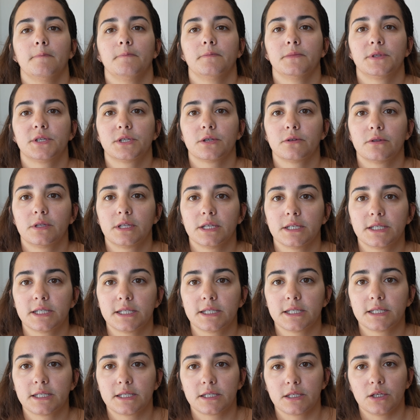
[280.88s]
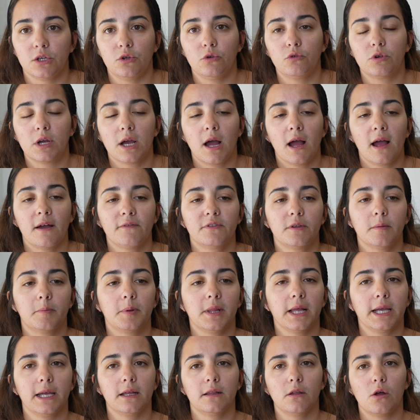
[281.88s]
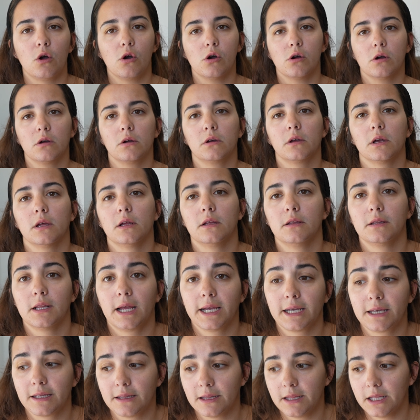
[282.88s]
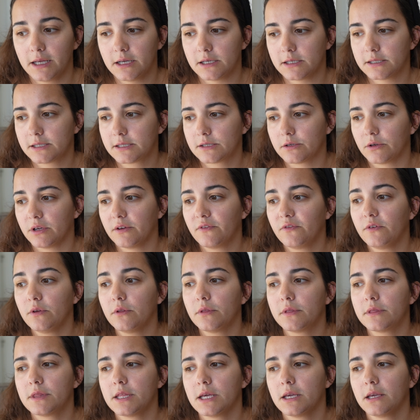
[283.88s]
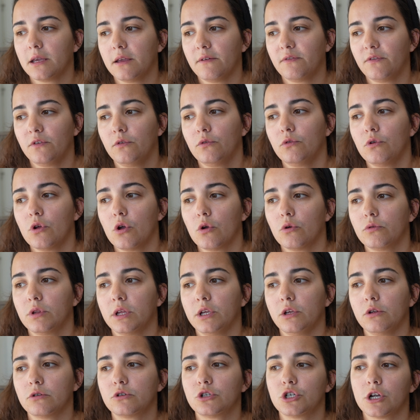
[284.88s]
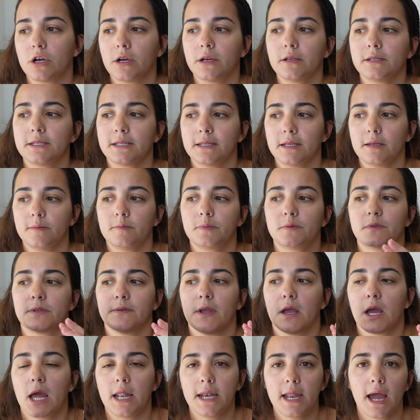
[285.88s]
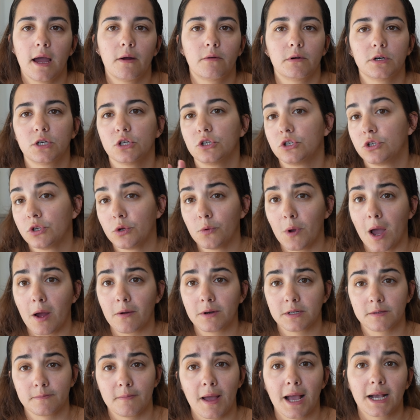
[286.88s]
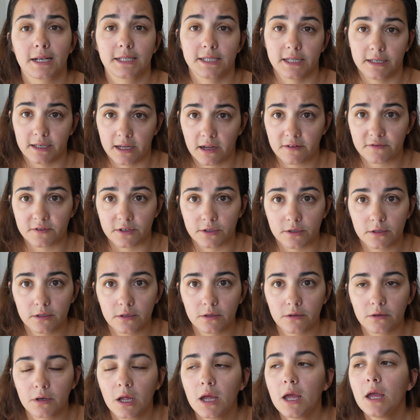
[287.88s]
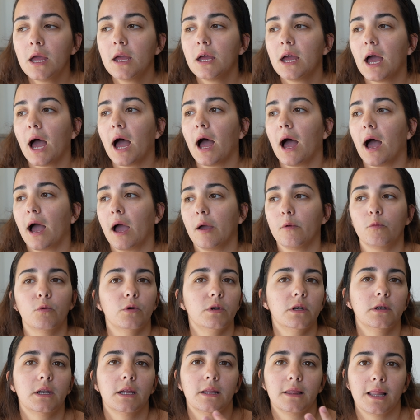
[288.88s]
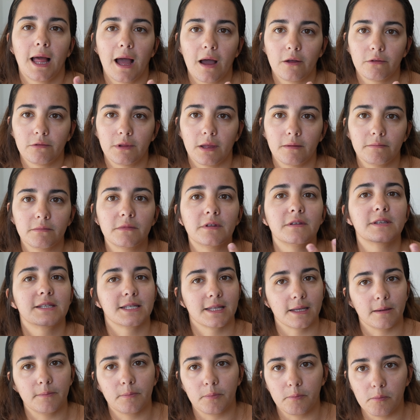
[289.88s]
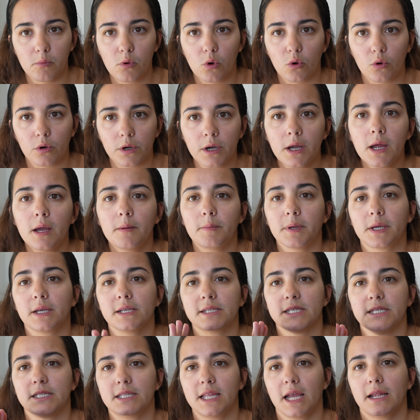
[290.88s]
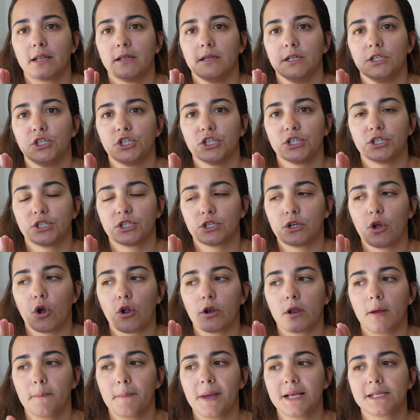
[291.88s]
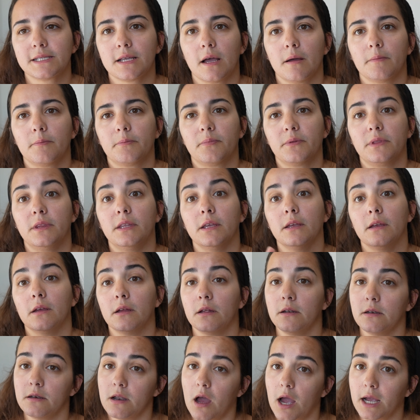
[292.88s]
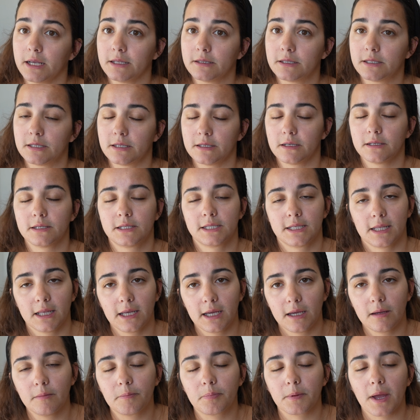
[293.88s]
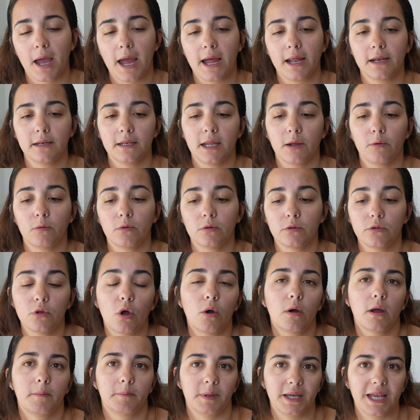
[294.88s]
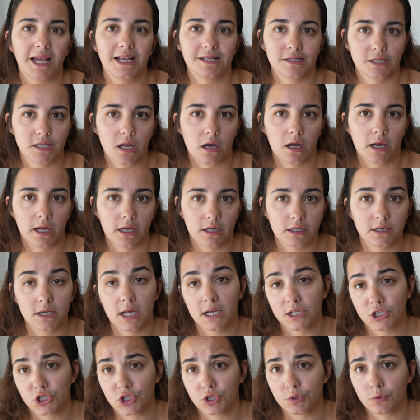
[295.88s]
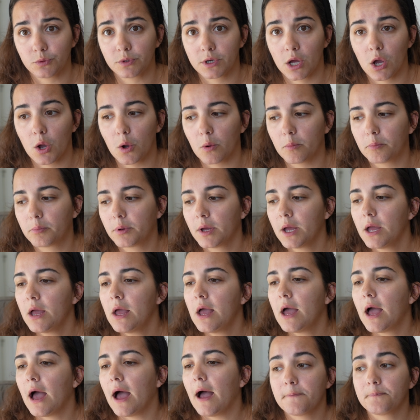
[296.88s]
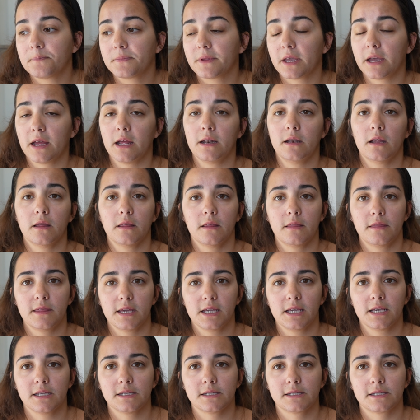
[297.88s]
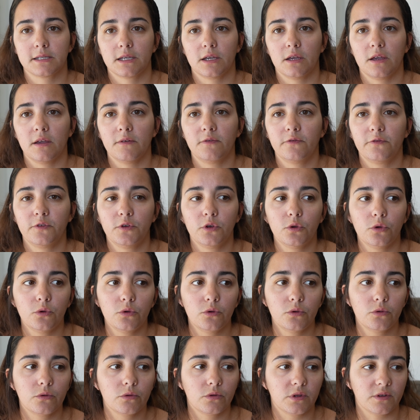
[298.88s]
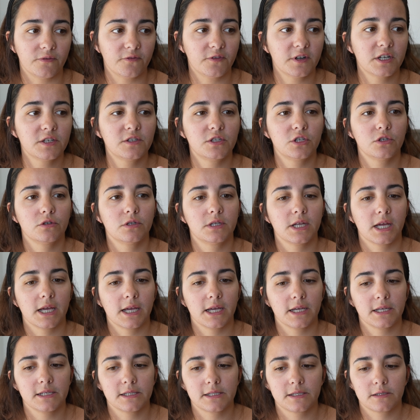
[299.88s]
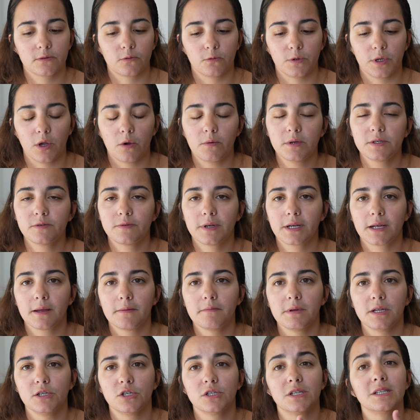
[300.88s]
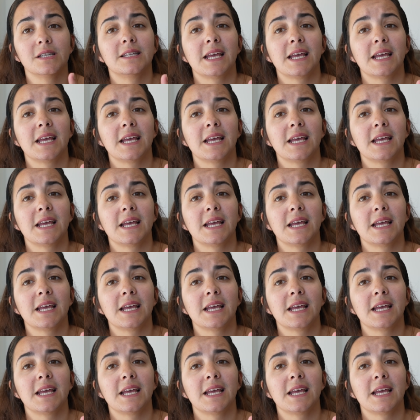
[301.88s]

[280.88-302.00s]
So you have to play along like this. So if you know that your child sleeps an hour to 2 hours max in the afternoon, I wouldn't allow them to sleep more, because then it's just gonna mess up the night sleep and they will not be as tired as you would hope. Another thing is, the first 2 days, we always recommend you to